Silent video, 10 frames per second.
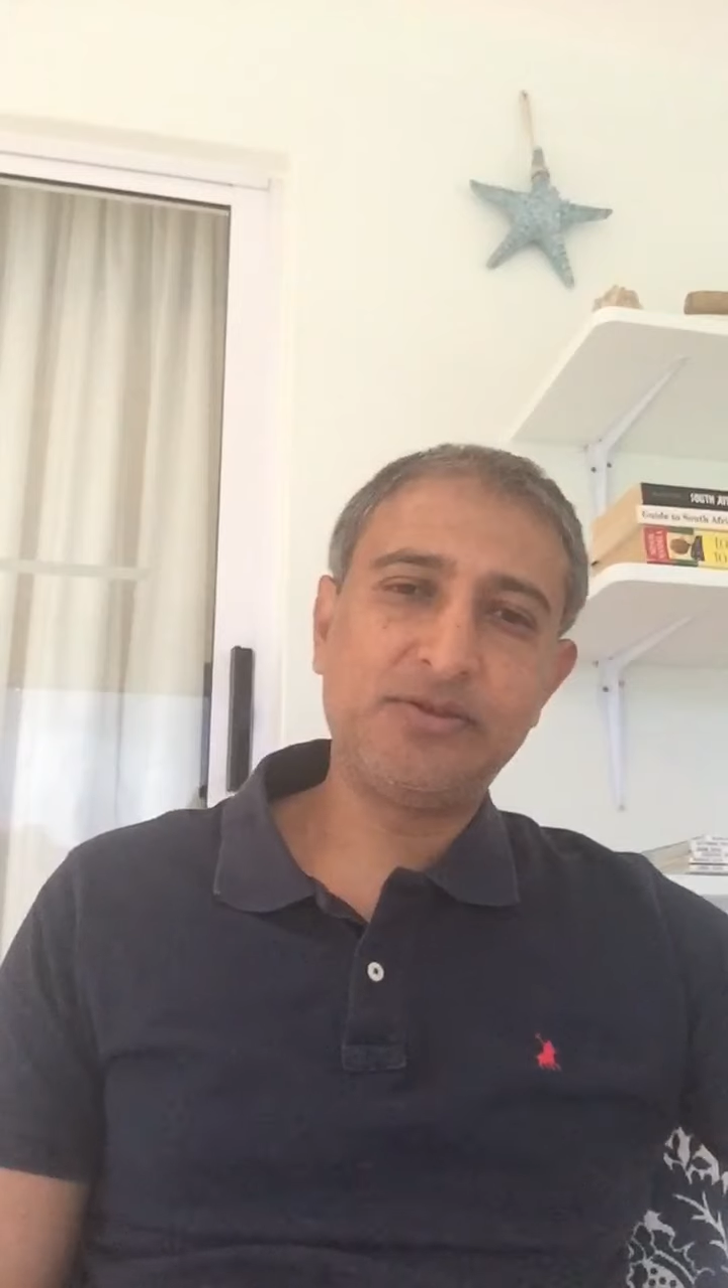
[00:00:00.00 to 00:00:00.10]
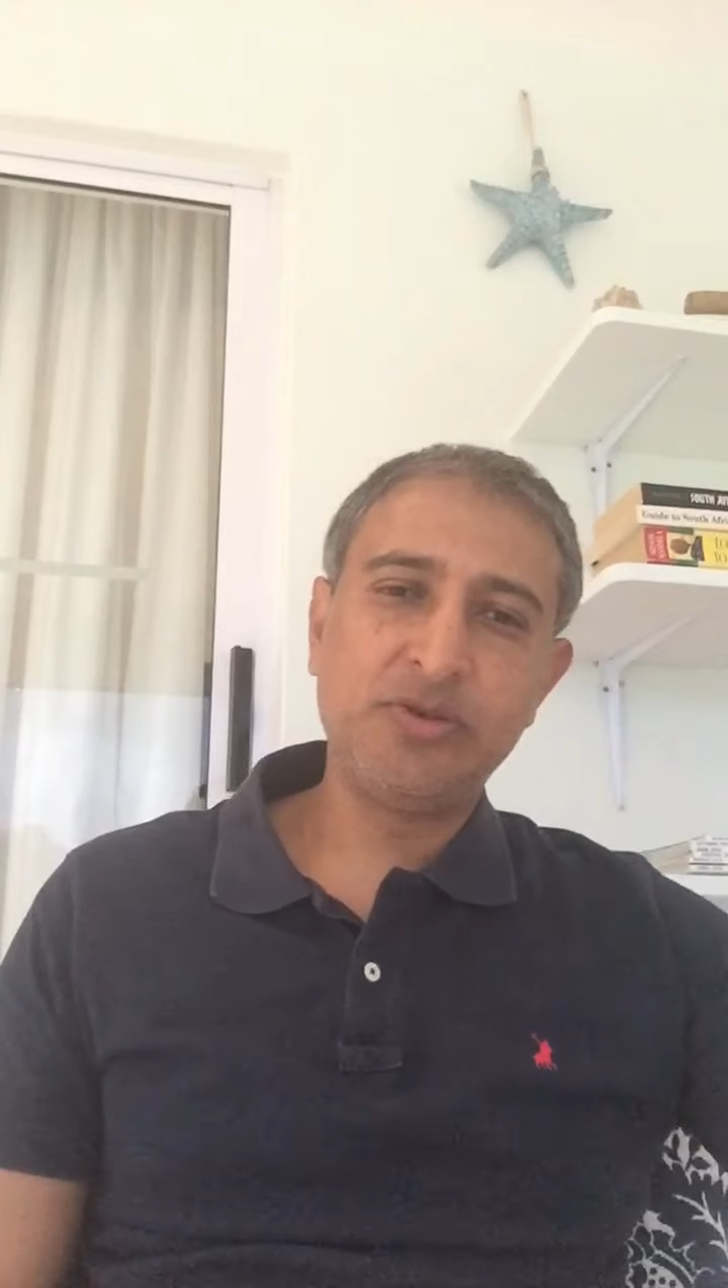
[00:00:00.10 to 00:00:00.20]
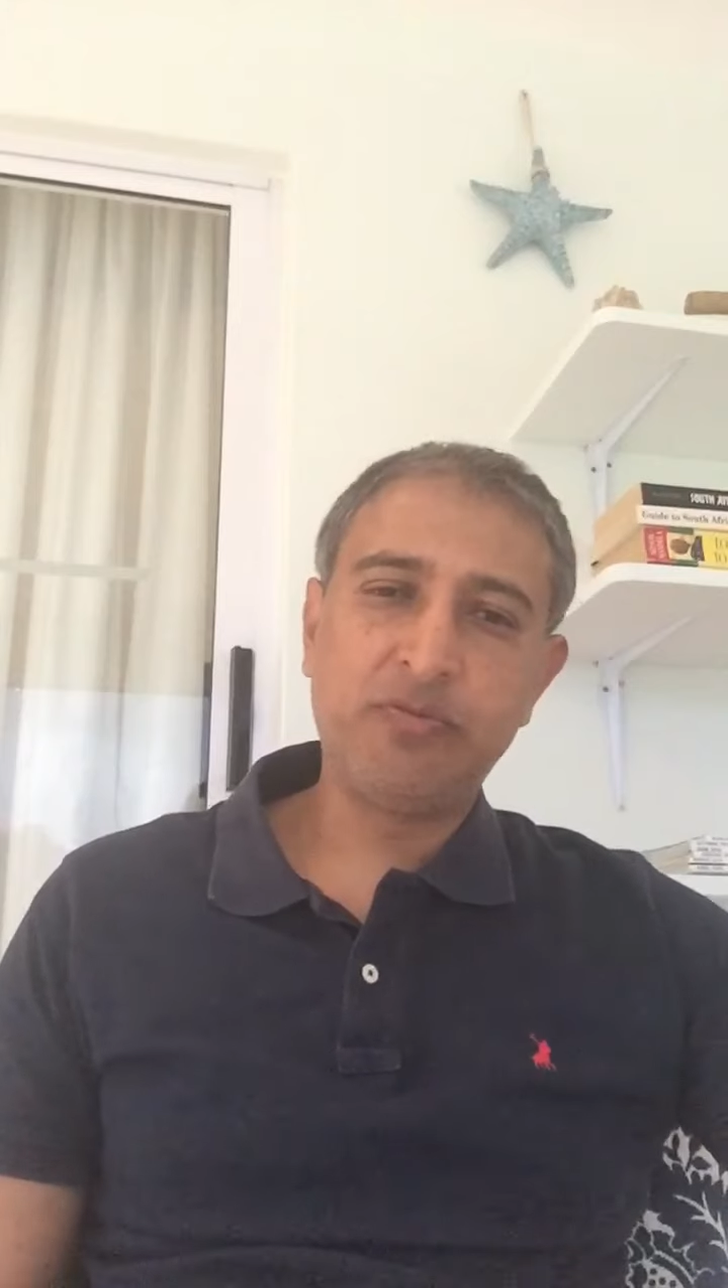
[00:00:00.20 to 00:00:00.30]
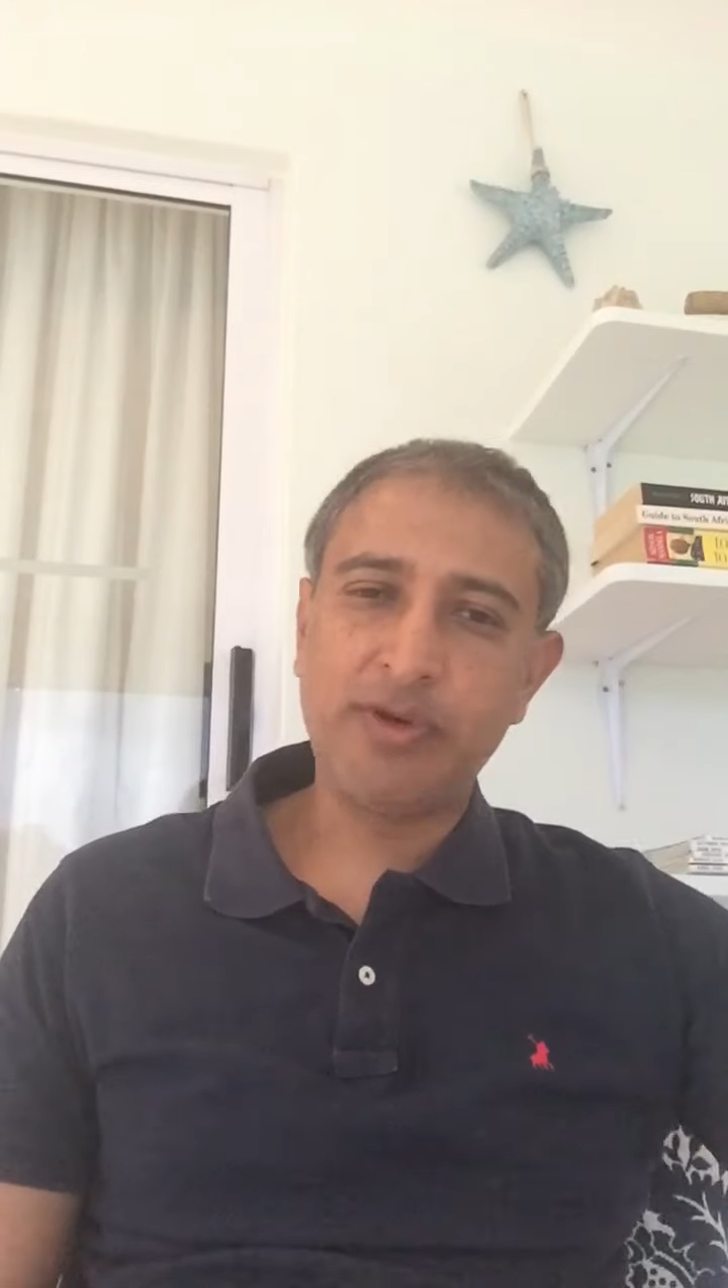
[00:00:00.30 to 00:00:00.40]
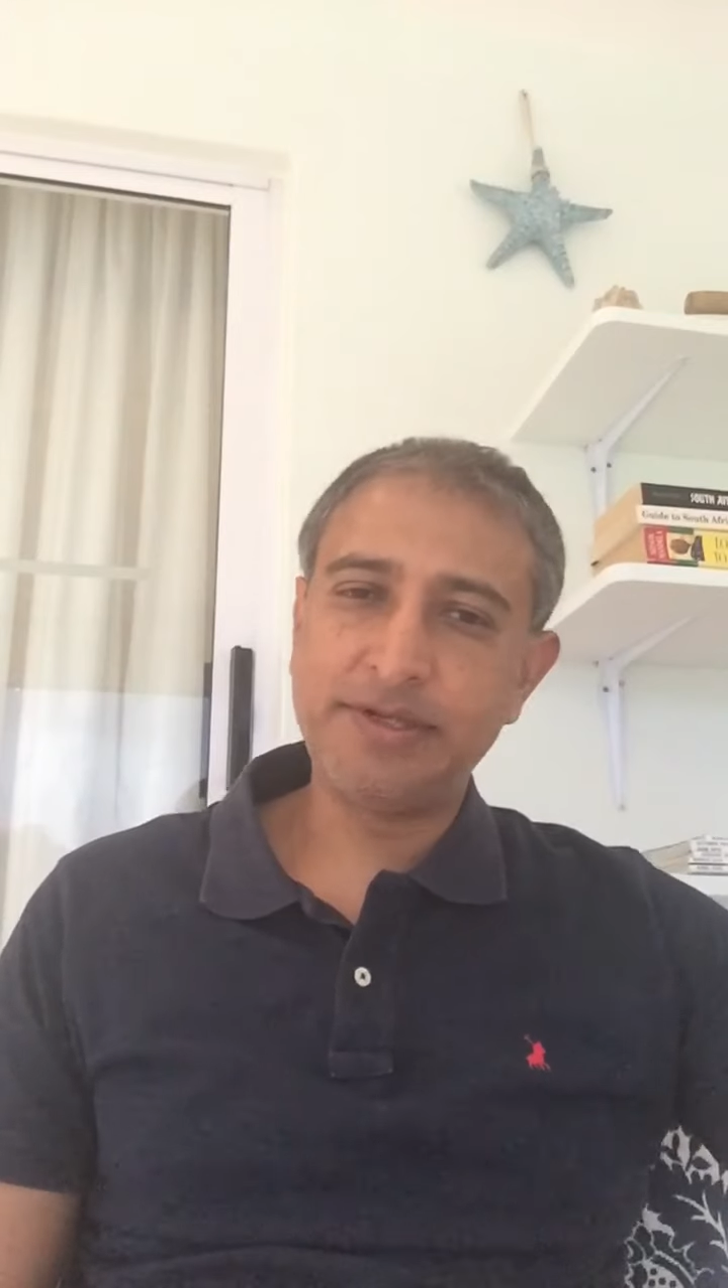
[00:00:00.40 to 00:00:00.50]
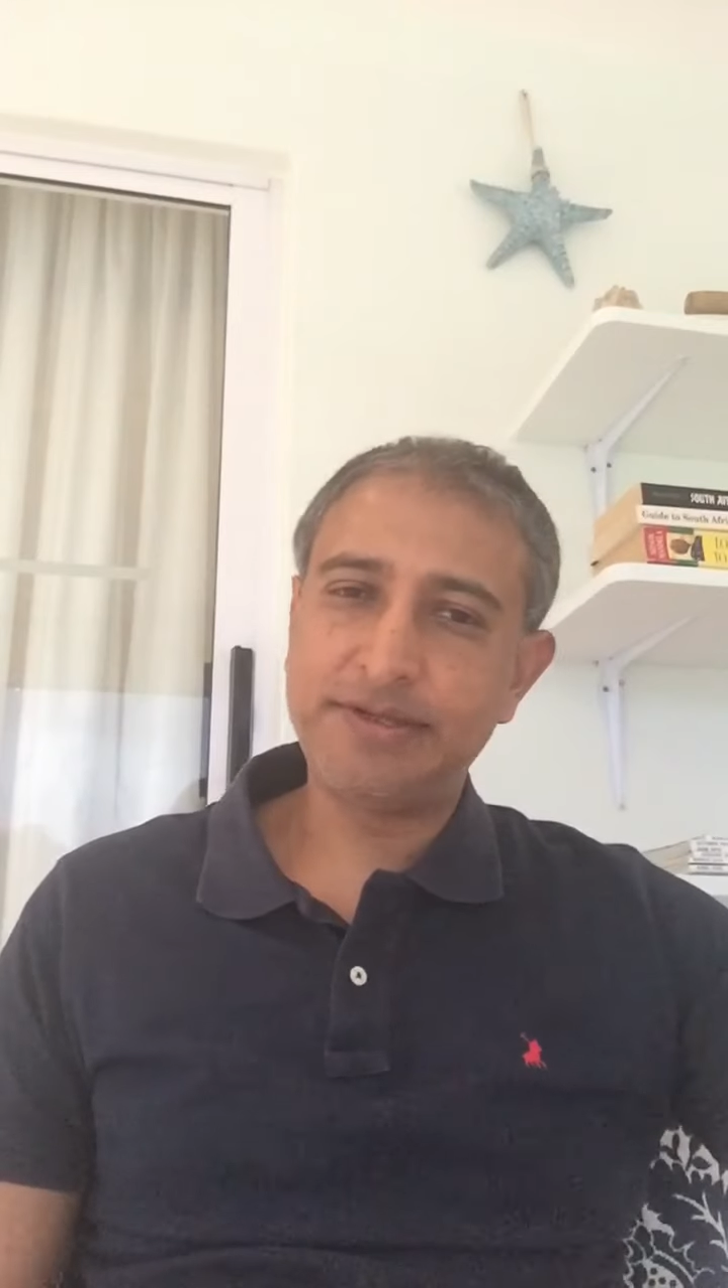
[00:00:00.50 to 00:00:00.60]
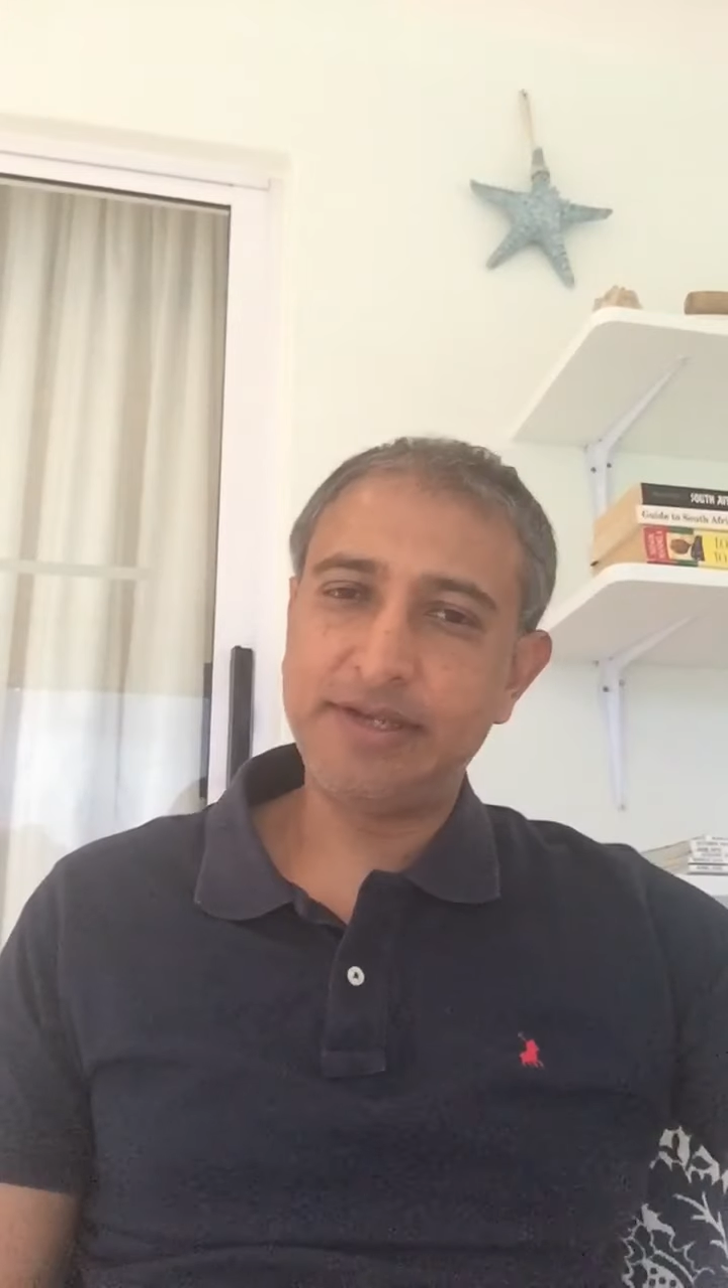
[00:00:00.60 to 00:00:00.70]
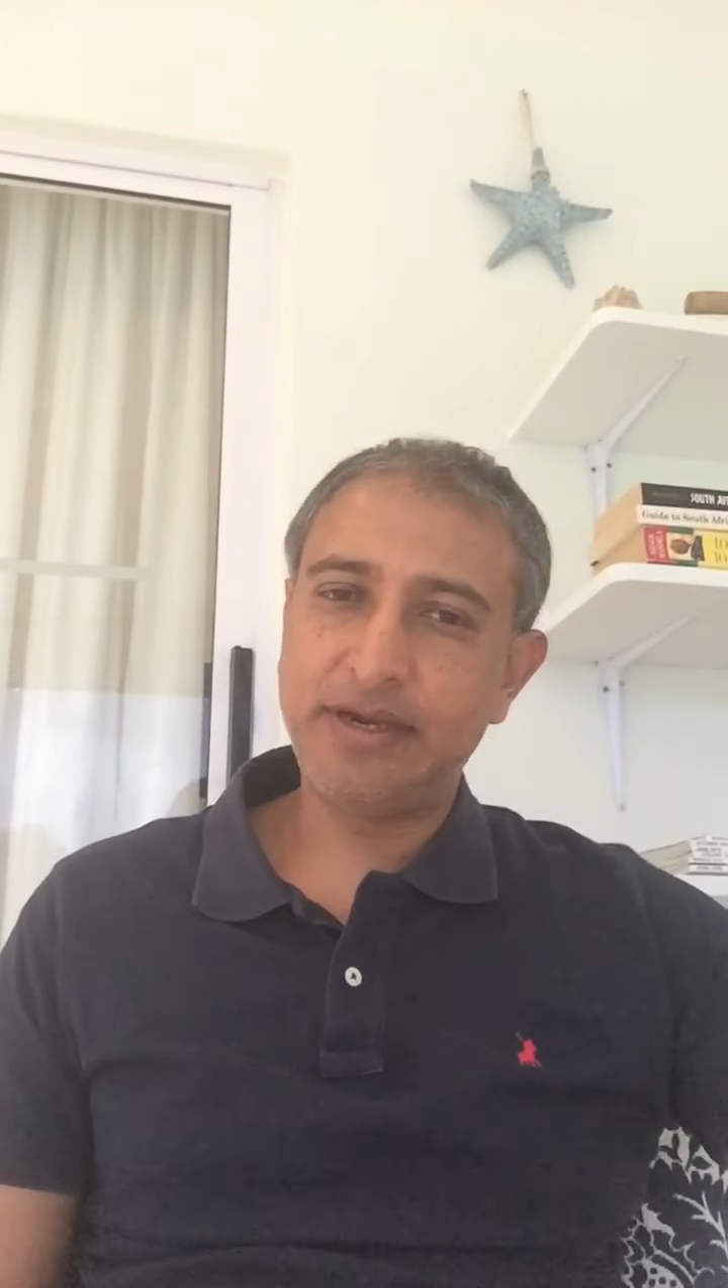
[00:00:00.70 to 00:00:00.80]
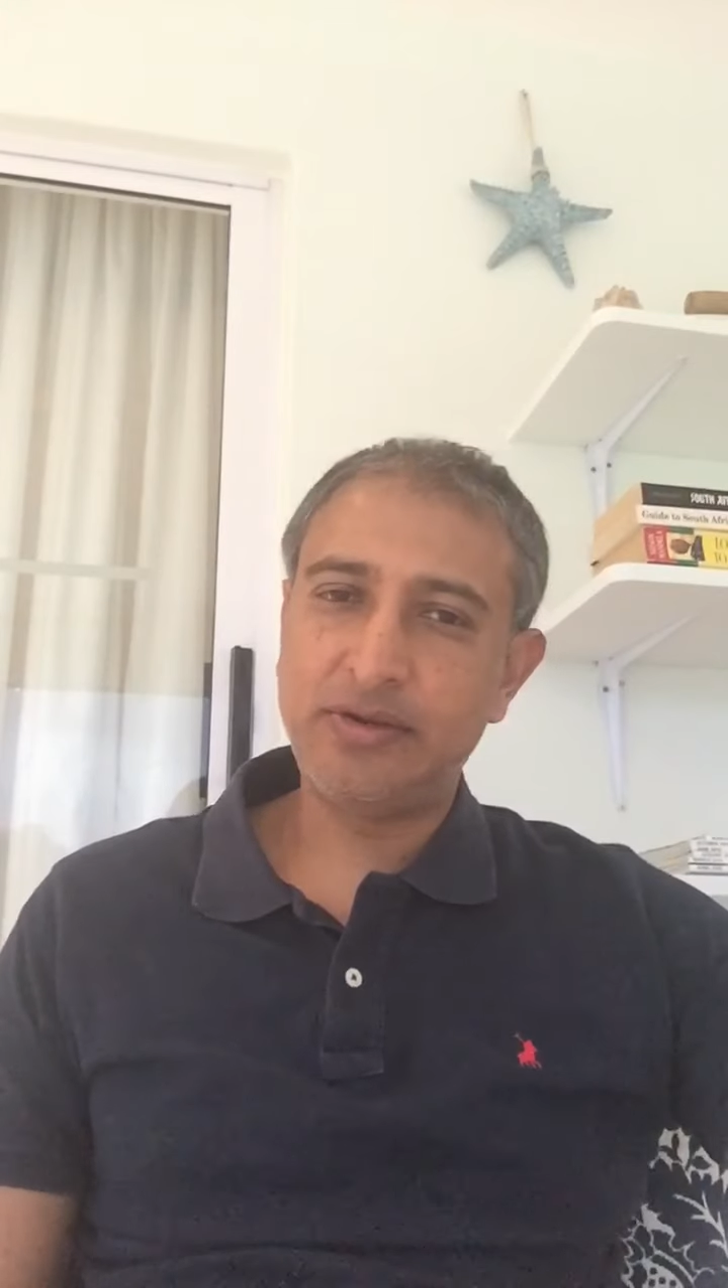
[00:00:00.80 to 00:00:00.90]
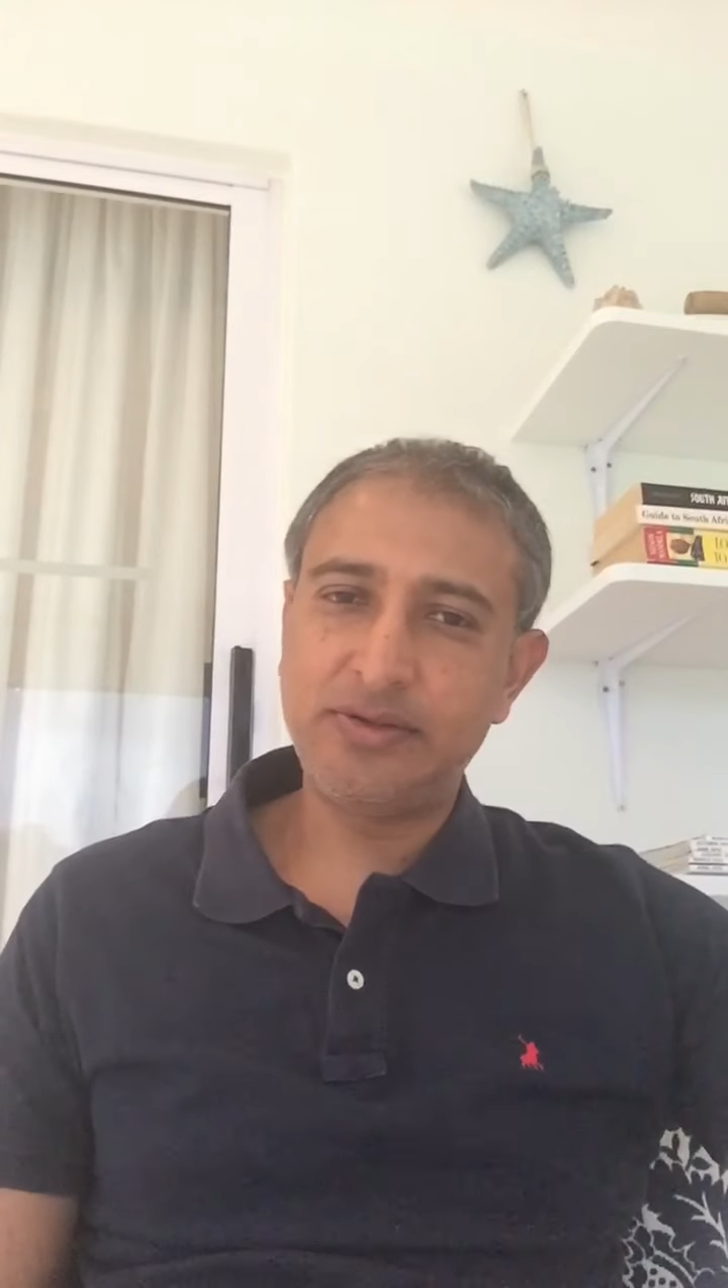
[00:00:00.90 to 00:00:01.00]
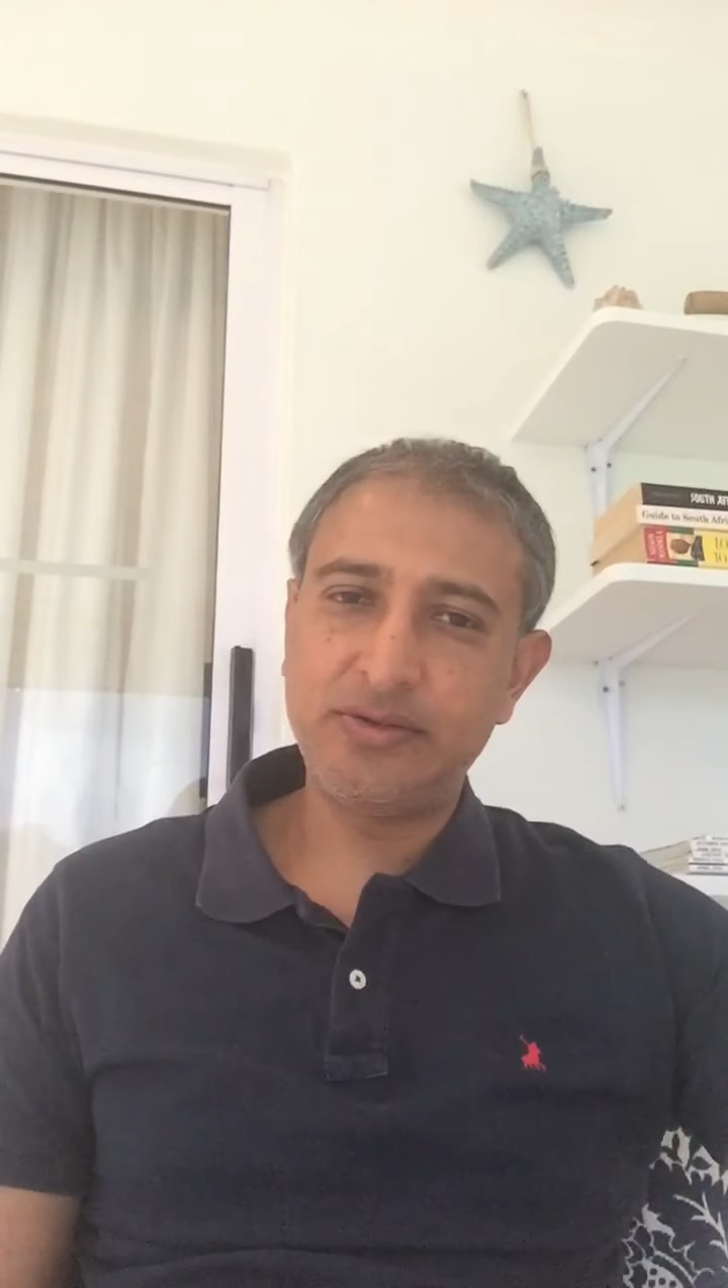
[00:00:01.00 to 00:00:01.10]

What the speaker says: 2.0